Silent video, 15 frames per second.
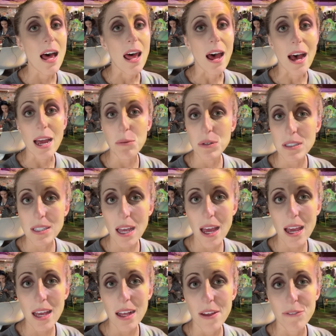I would
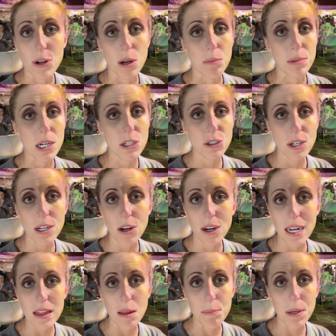say if you're a beer drinker,
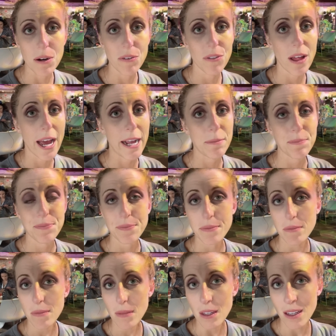get the beer flight.
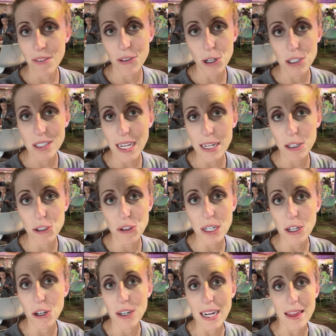If you're a cider
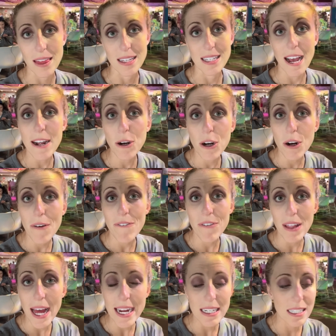drinker, get the cider
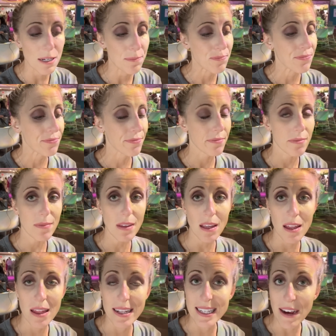flight.
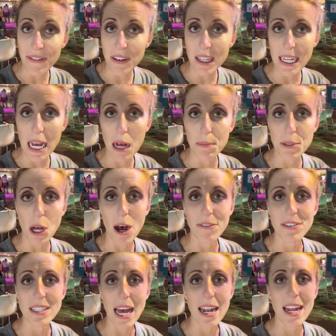Definitely helps
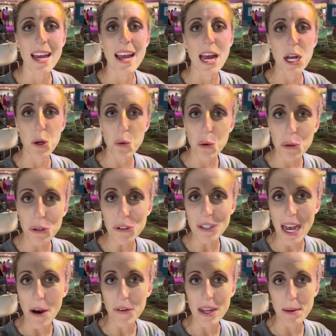offset and cool you
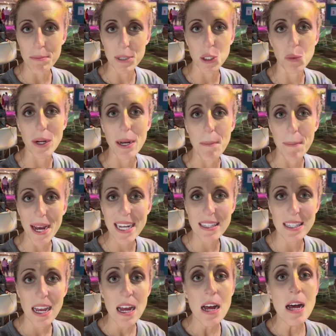down in between
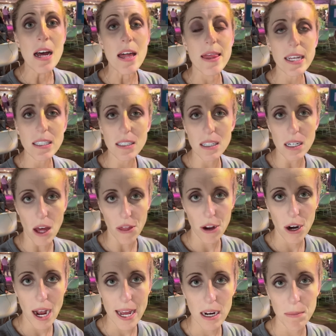bites. This is another
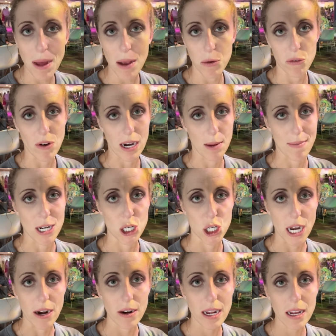item I would recommend
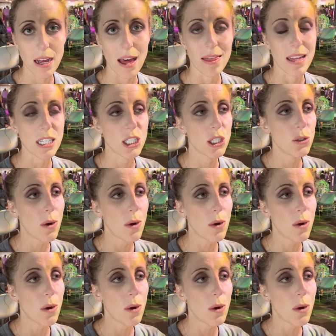sharing unless you